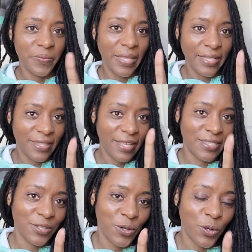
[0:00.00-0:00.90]

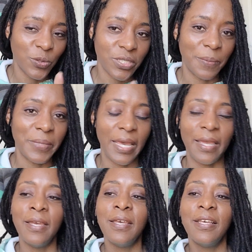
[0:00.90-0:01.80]
That's a goal someday,
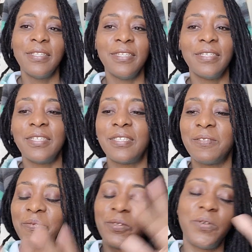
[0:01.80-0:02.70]
to
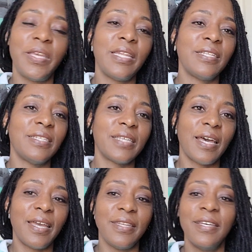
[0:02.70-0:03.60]
just create a
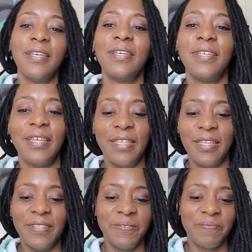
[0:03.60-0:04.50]
design and
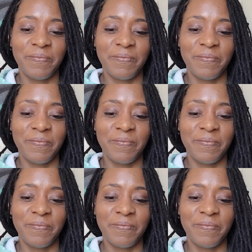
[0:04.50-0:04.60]
then